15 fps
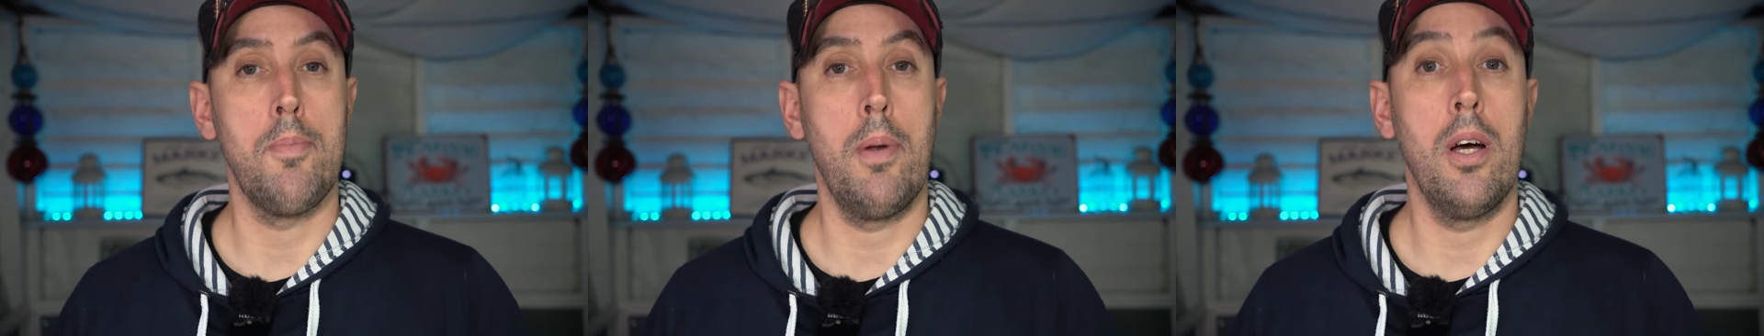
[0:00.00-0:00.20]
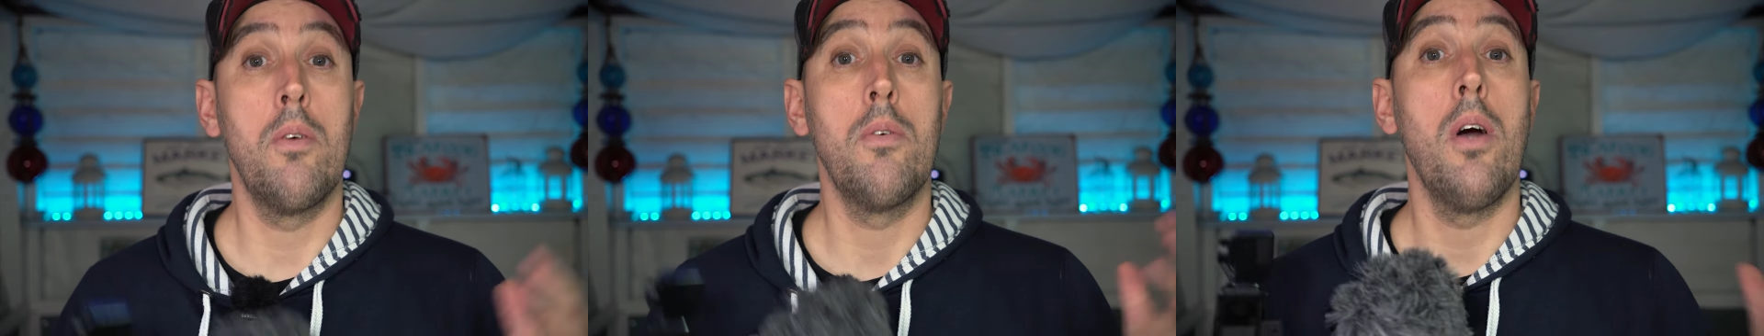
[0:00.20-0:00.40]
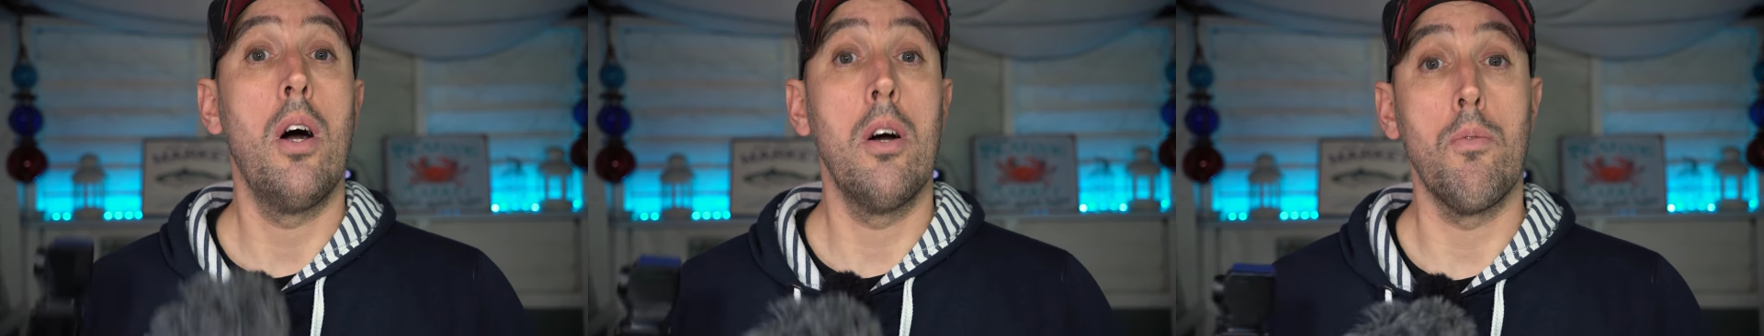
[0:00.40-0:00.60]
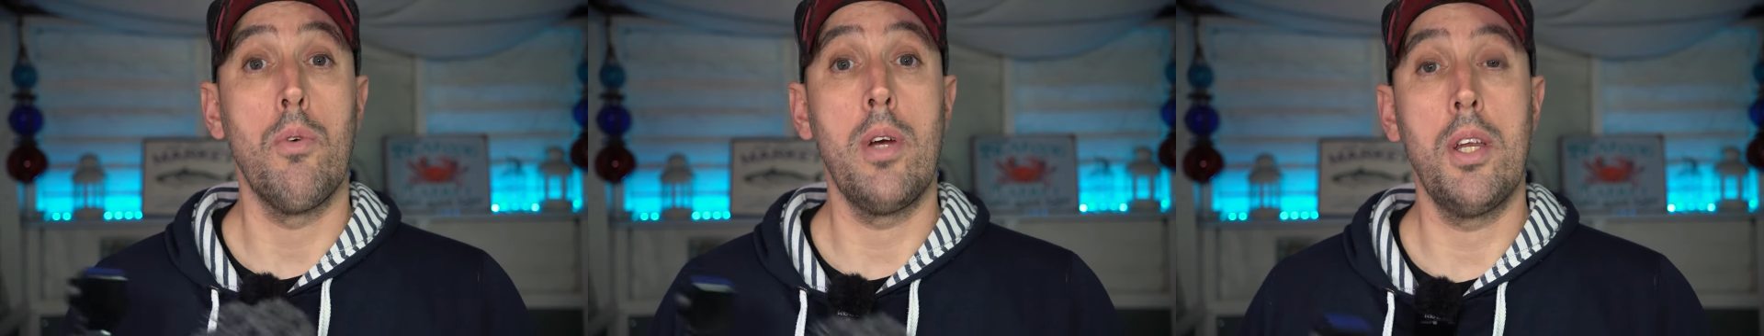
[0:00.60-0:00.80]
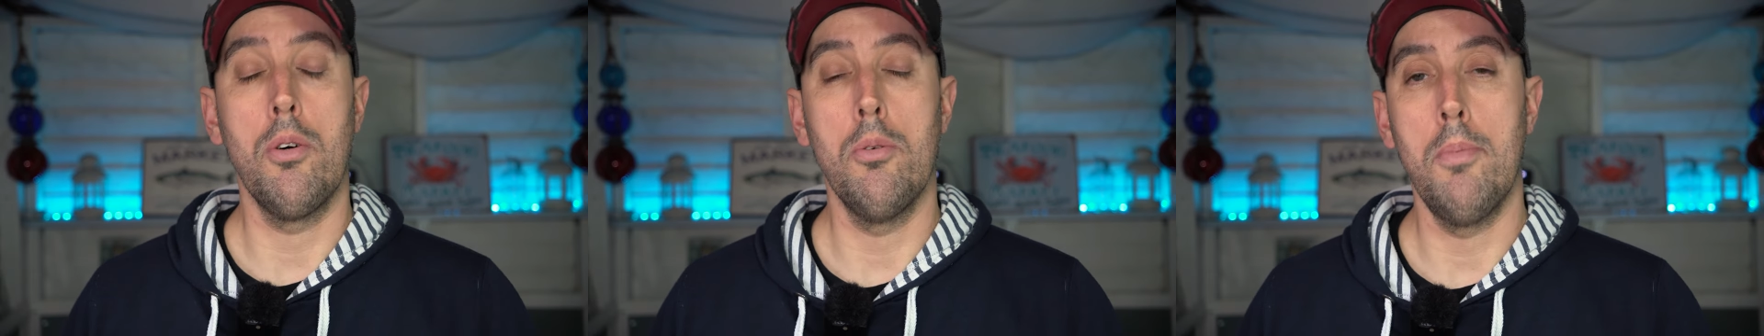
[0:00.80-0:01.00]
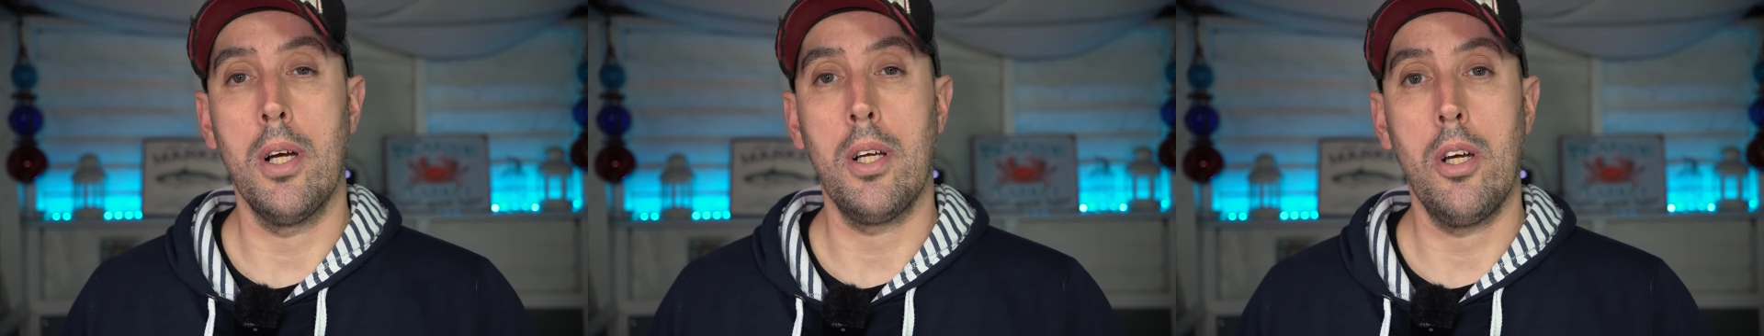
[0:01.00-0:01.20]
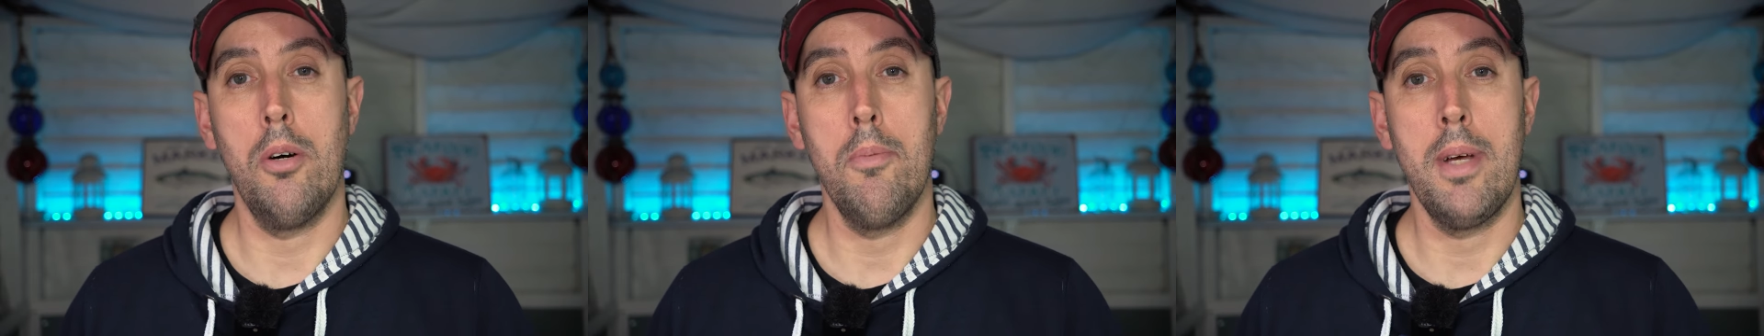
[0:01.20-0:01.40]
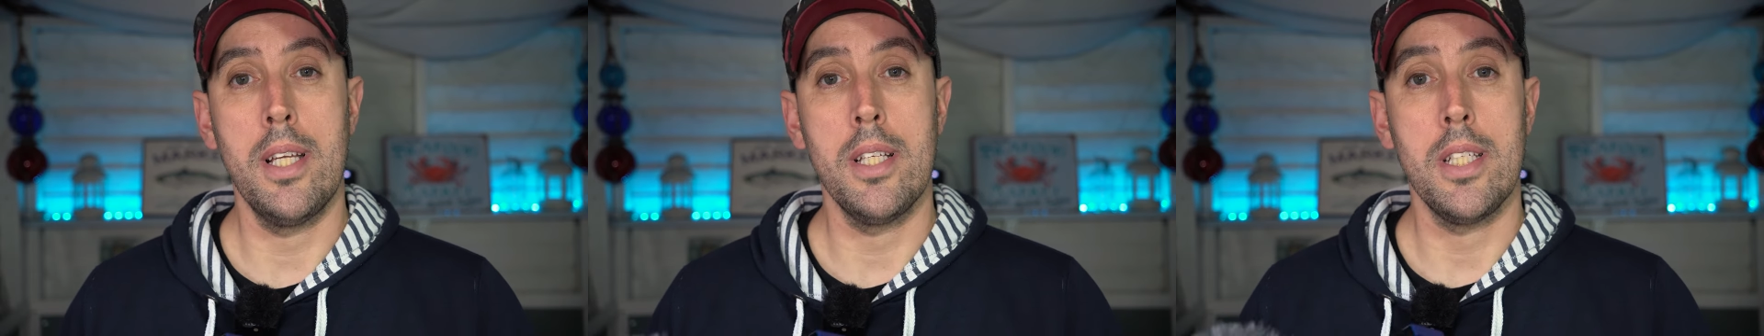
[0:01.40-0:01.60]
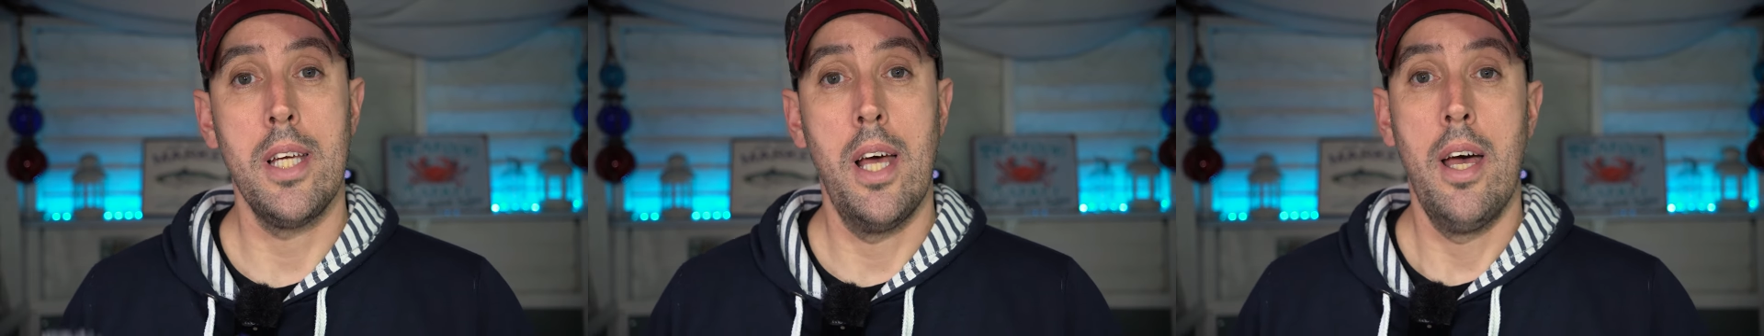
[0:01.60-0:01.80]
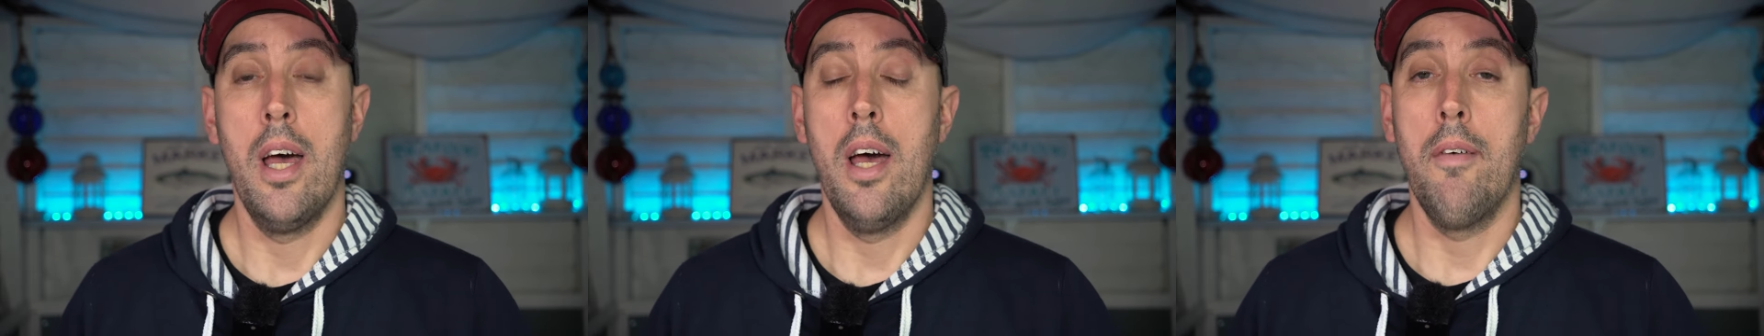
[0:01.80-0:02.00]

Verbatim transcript: below. I read all my comments.